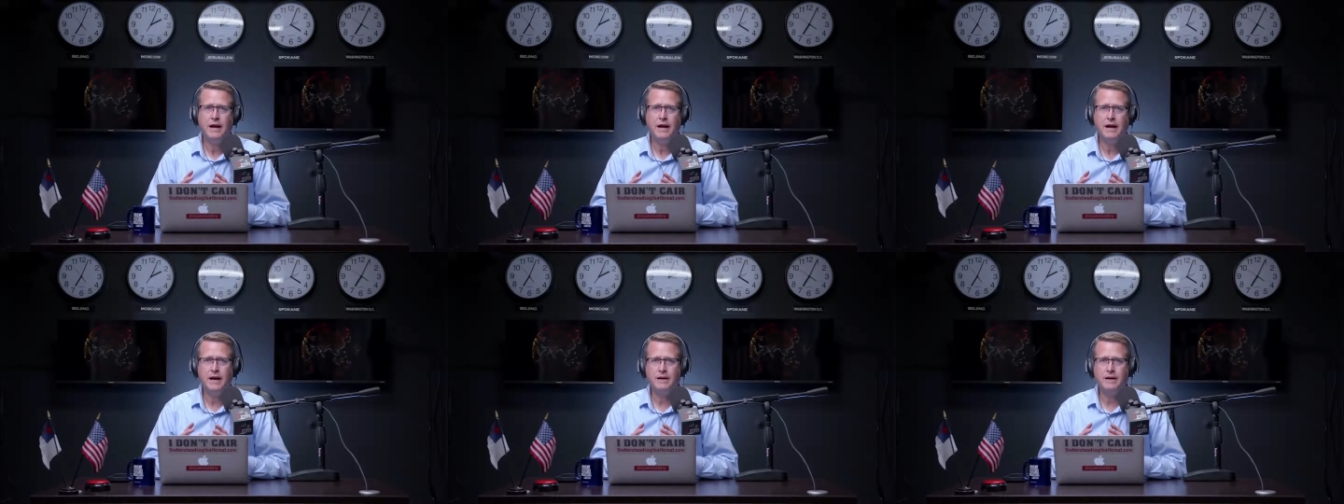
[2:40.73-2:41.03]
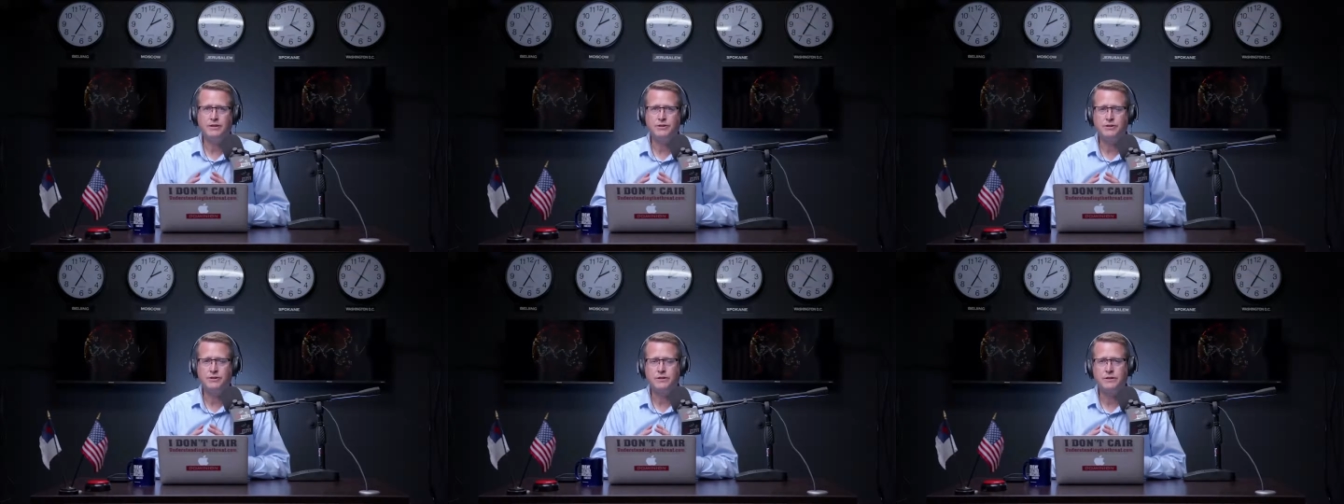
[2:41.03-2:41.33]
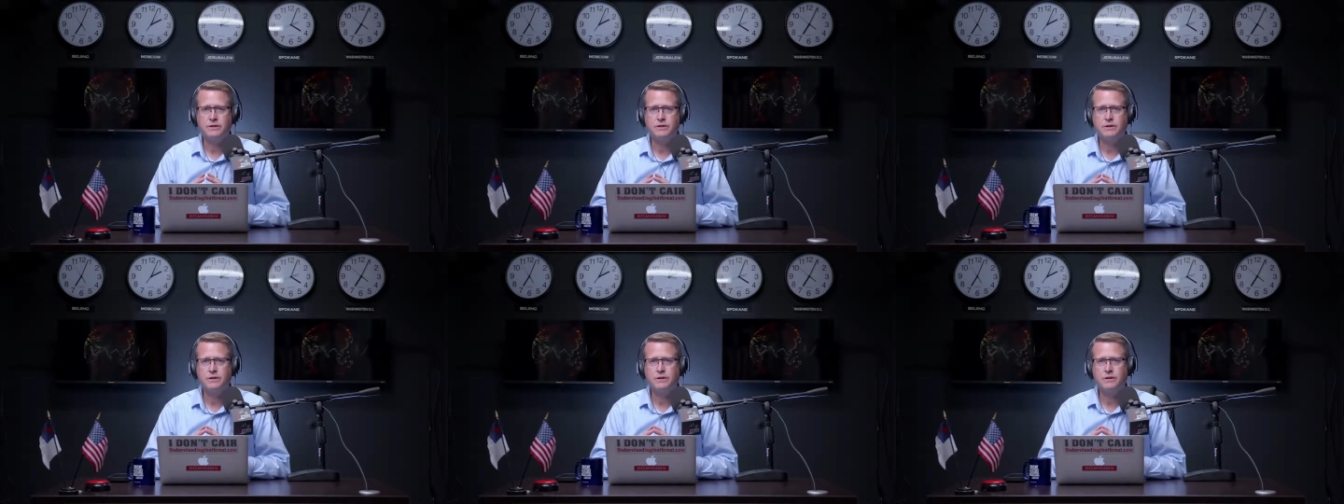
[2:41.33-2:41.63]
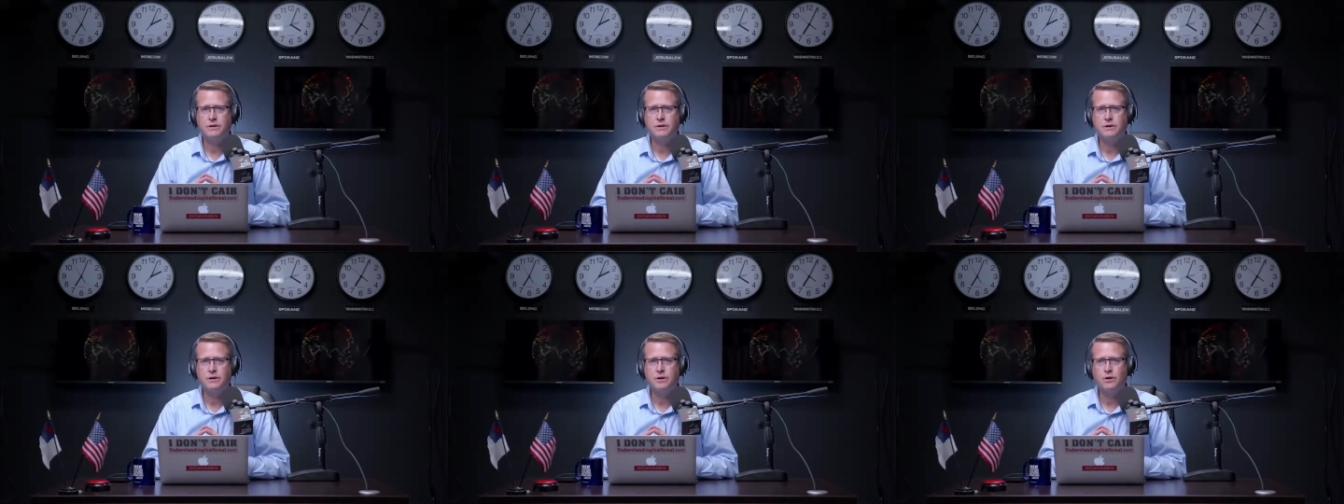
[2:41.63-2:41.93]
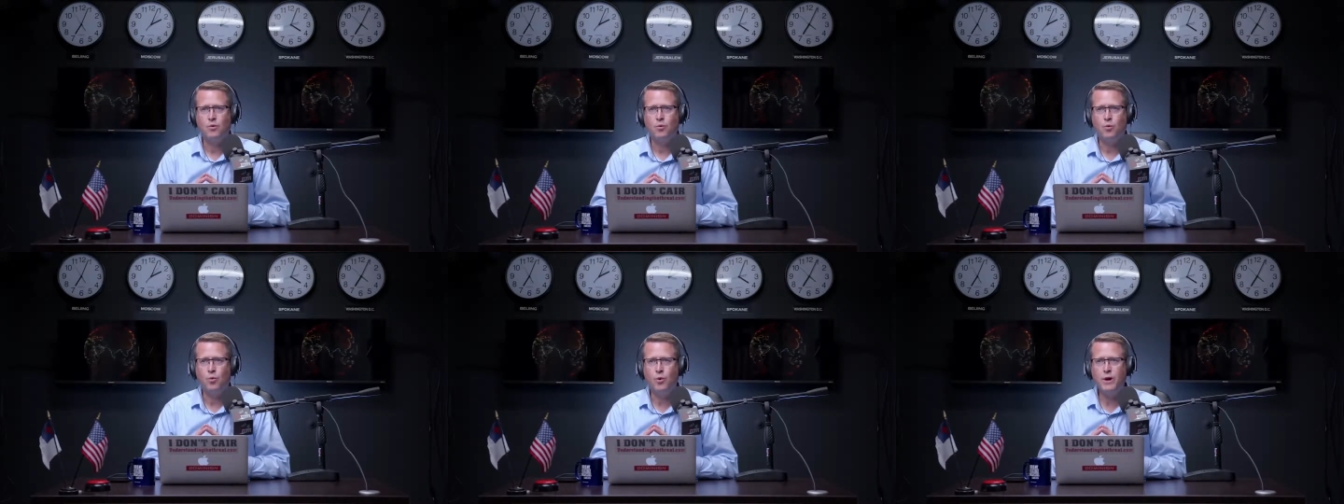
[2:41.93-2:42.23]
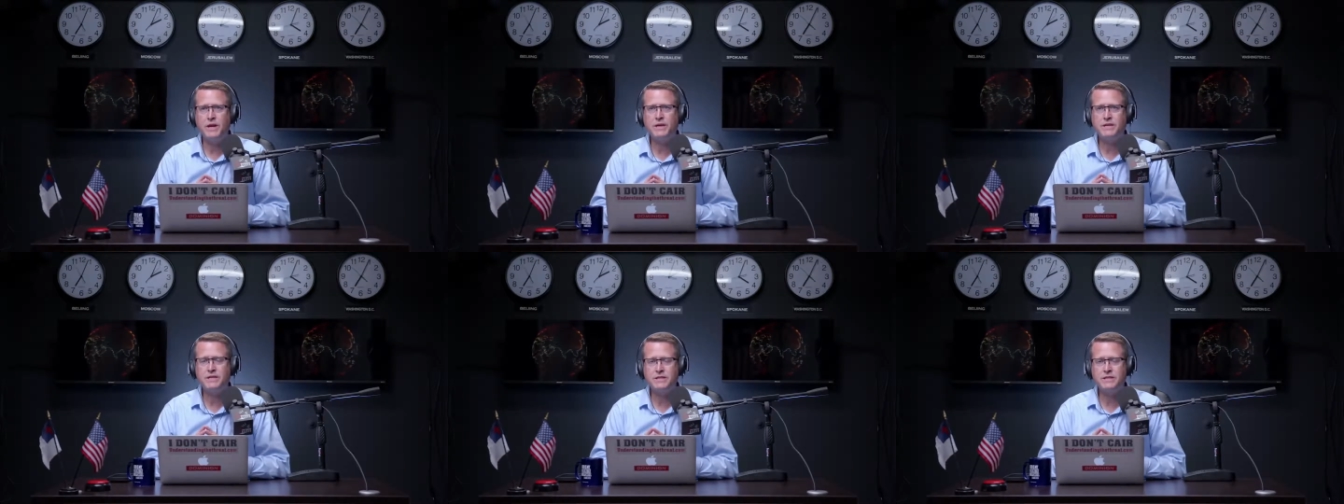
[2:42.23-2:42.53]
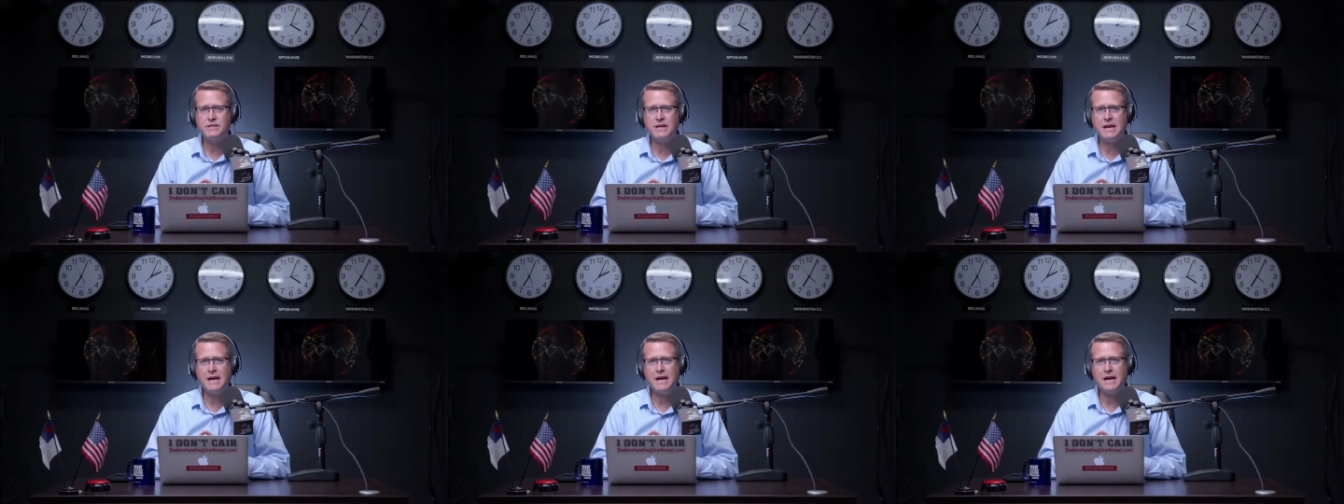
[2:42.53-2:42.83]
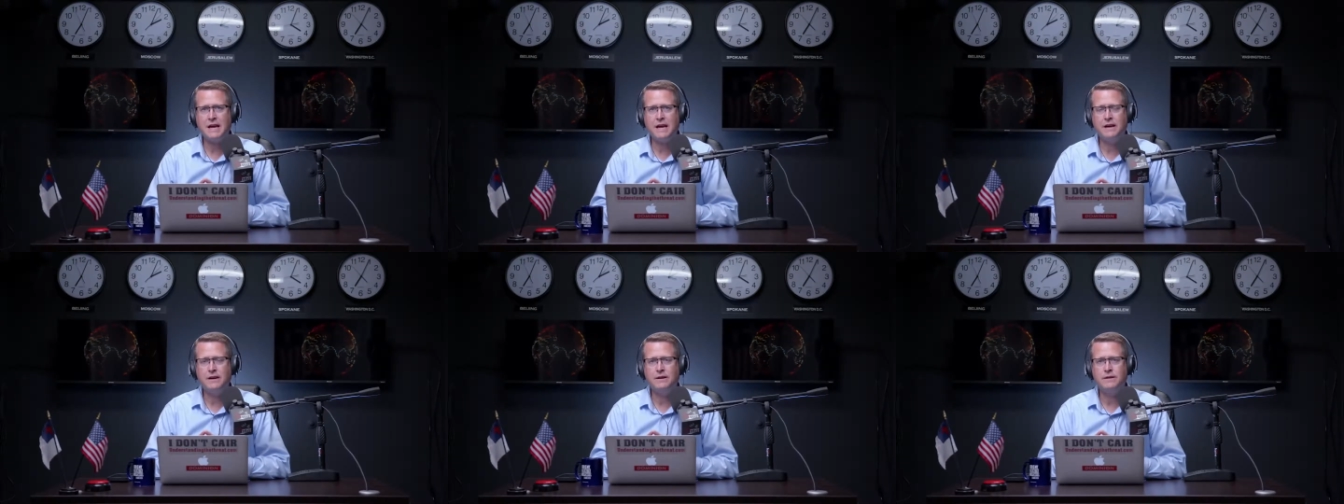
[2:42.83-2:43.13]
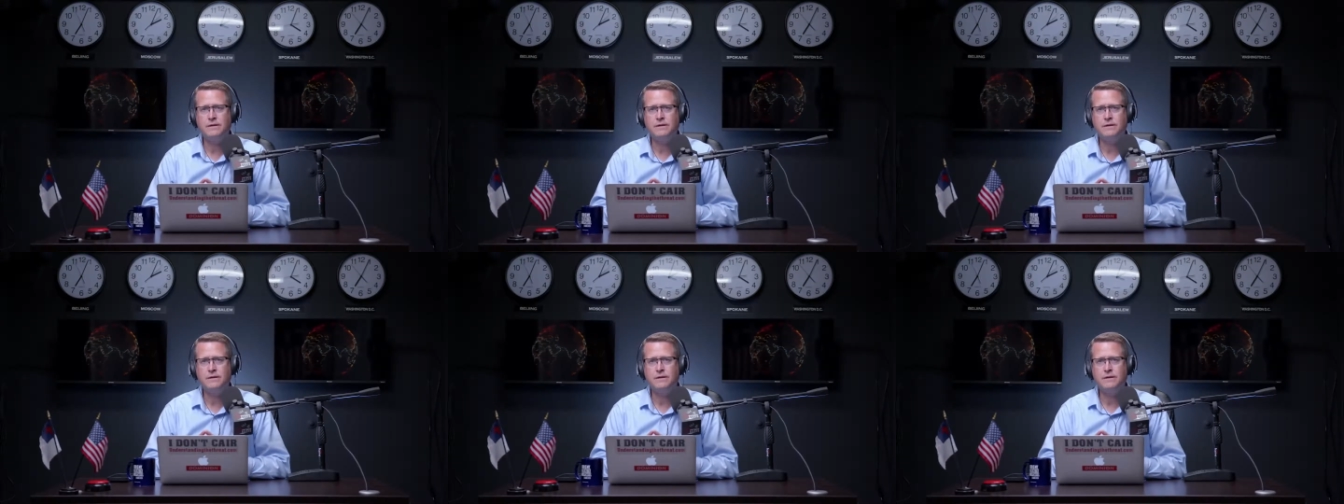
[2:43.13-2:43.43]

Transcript: as we see